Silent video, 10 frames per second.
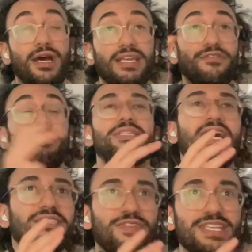Even
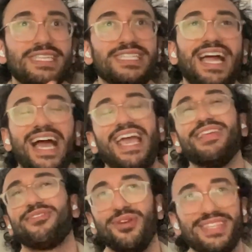besides VCs, I
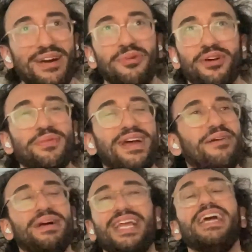hate throwing that word
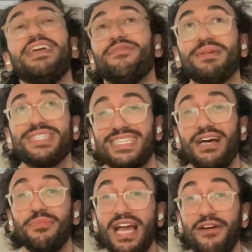around, but even besides
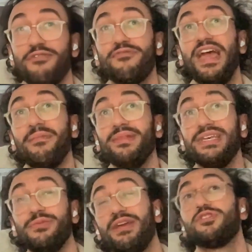that, we
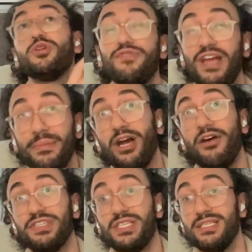have two family
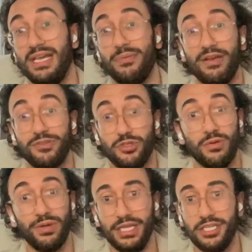offices that we have
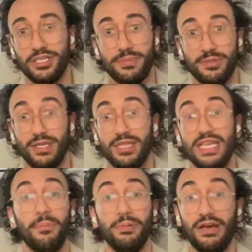strong relationships with to
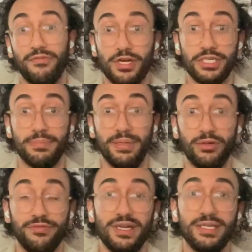help leverage and
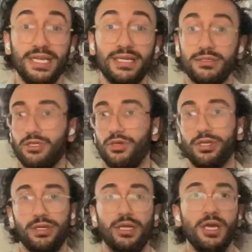build funding. So you
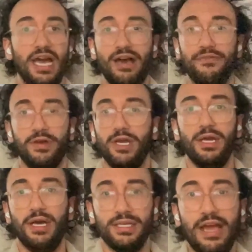can have
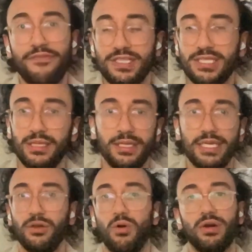a debt
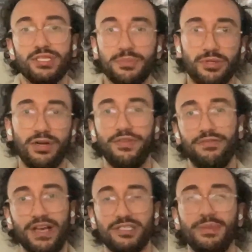facility or some sort of
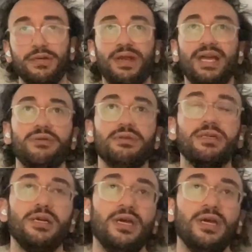investment round.